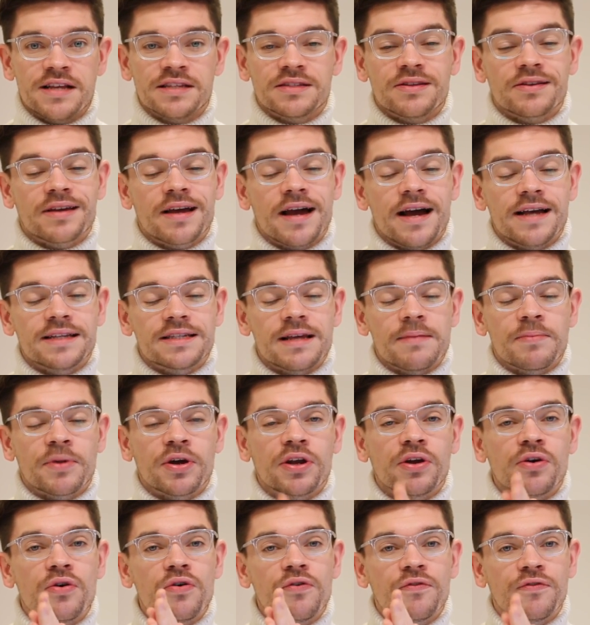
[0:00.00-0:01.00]
So guys, I'm
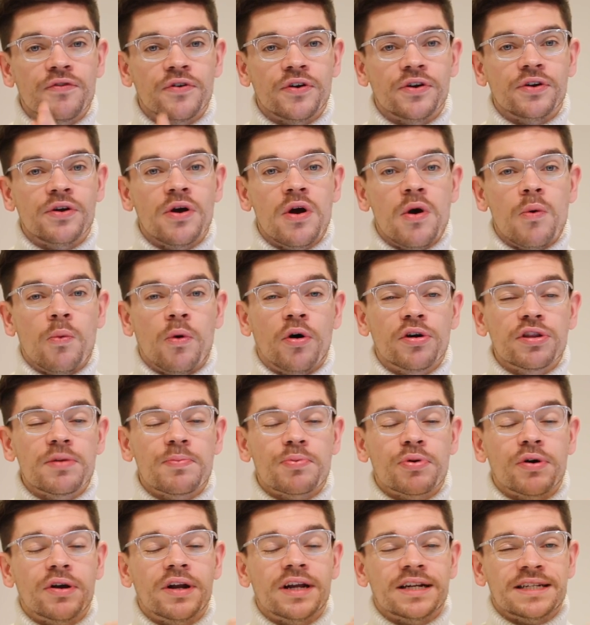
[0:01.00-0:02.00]
gonna go through what the
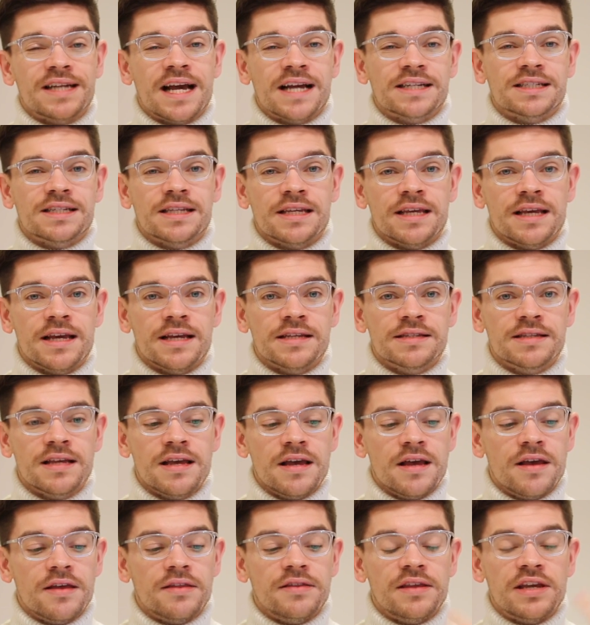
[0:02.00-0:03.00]
product actually is,
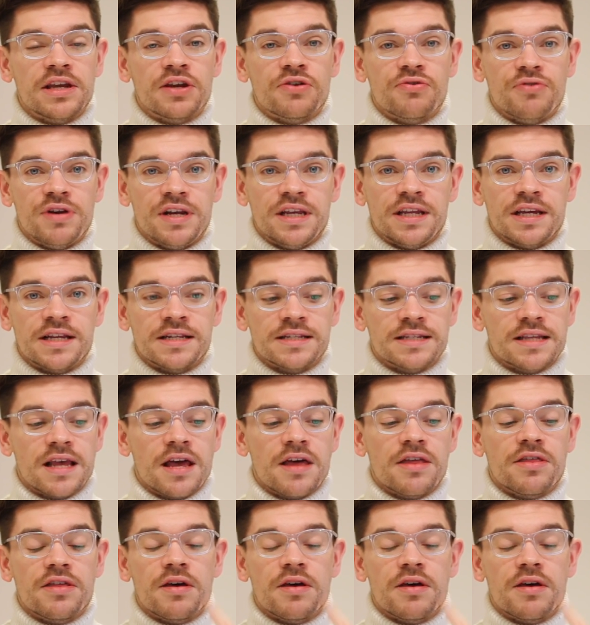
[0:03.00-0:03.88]
the ingredients,